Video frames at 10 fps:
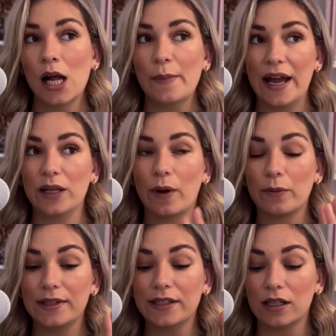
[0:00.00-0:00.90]
But anyway,
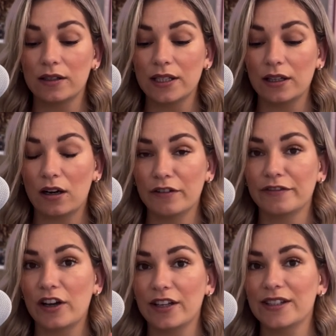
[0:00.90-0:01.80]
we started our
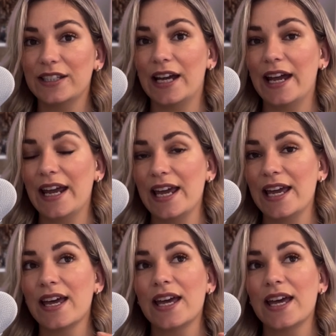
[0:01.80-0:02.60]
first day